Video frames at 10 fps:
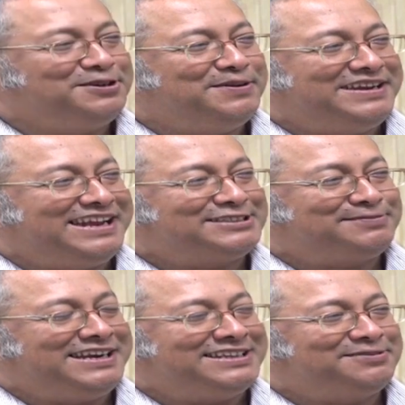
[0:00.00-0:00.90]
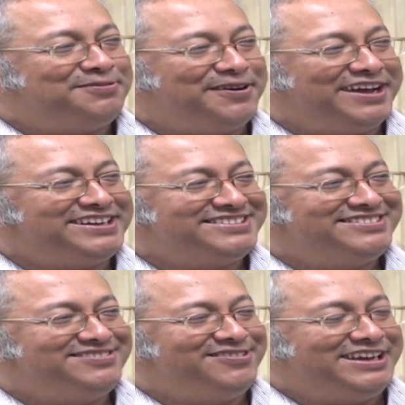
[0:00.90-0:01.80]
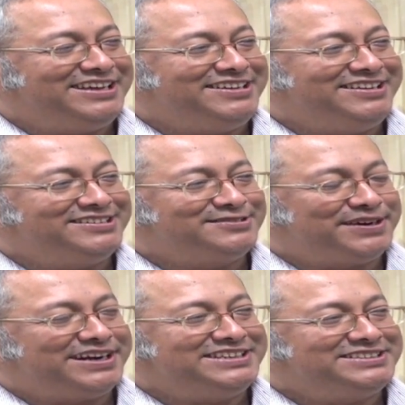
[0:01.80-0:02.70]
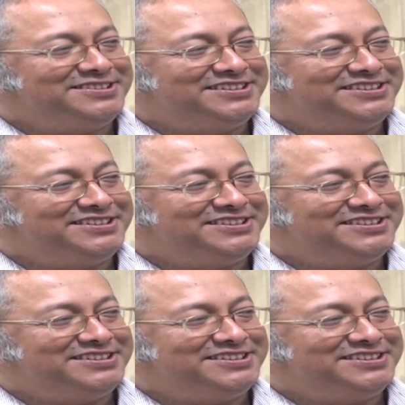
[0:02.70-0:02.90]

you have any explanation for that? Why his brother is not